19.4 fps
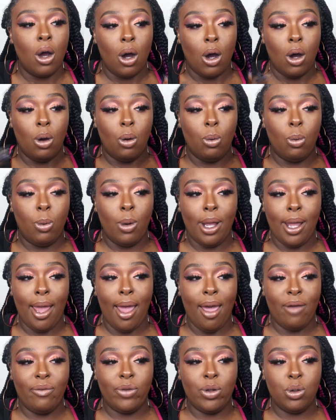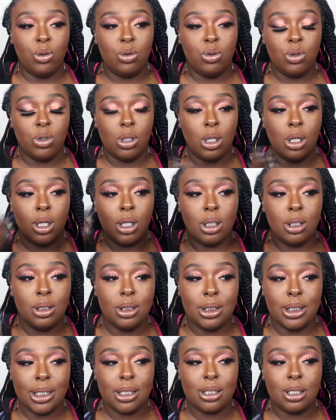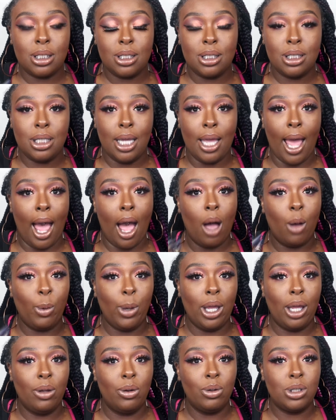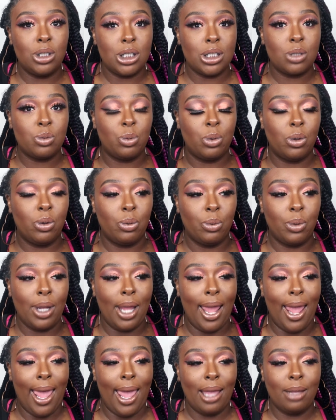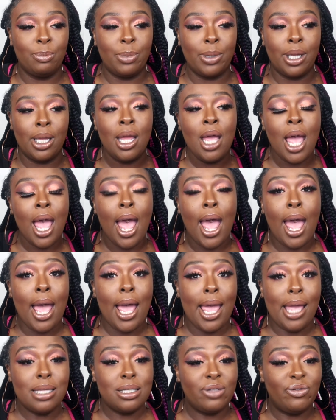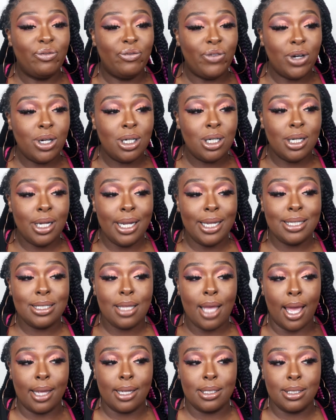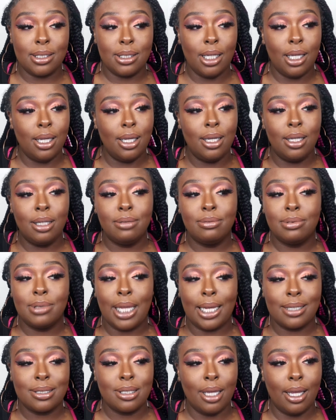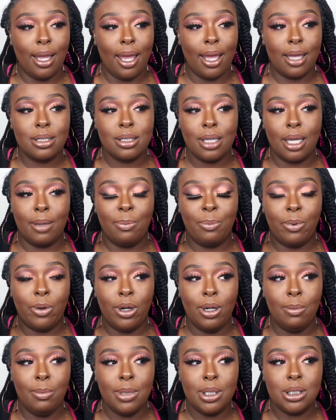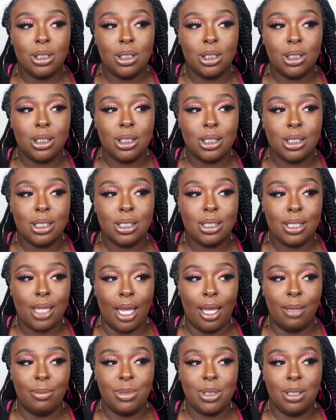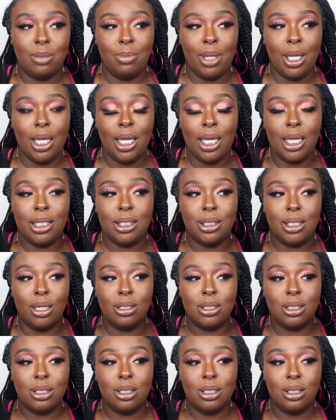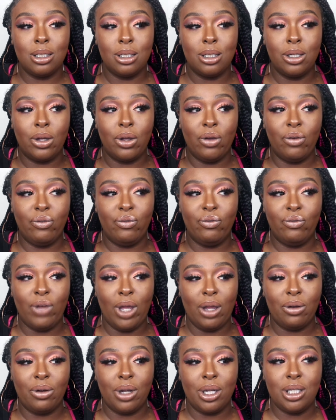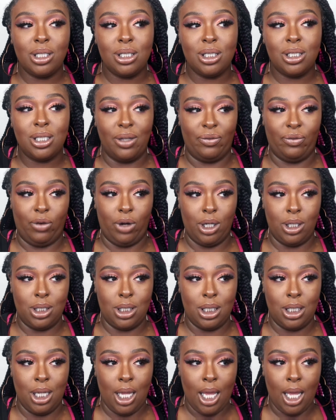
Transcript: or what have you, just to see how it just would react. But as far as I can see, like I said, guys, it pretty much looks the same to me. It doesn't look very different.